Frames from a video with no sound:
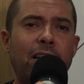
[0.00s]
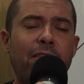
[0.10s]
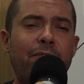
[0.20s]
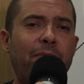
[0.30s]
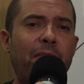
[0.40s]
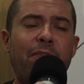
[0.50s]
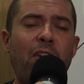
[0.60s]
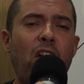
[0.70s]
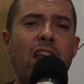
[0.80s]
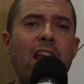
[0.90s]
a
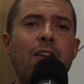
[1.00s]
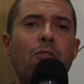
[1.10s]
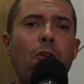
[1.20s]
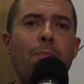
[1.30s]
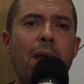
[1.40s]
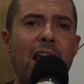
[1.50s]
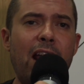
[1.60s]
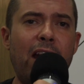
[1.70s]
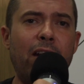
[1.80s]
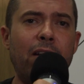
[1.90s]
38-year-old
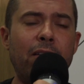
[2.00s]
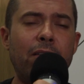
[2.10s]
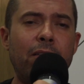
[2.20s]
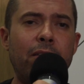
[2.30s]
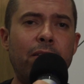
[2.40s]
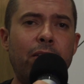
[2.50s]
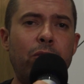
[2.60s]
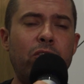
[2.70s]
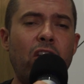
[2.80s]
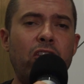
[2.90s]
man
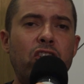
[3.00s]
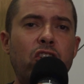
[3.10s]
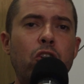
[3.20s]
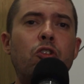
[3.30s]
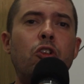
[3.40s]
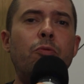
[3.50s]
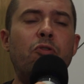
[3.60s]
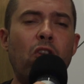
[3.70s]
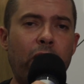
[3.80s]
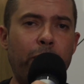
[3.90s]
who starts YouTube
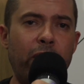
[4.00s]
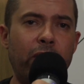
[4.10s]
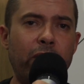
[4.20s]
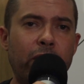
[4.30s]
drama